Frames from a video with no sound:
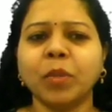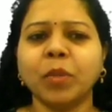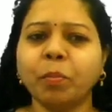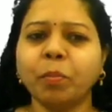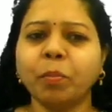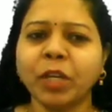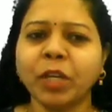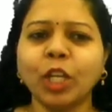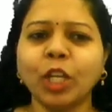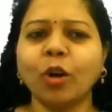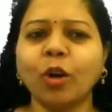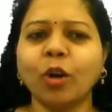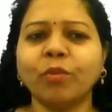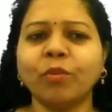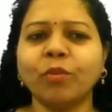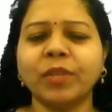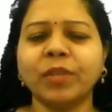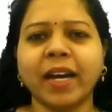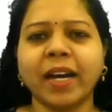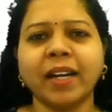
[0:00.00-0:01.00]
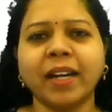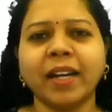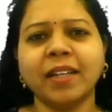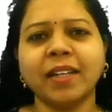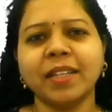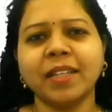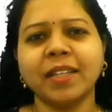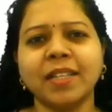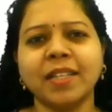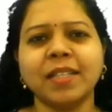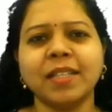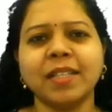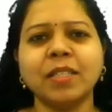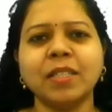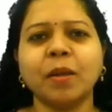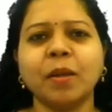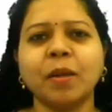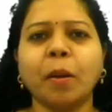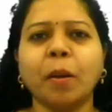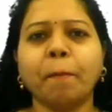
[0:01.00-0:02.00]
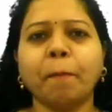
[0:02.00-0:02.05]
The meaning of that is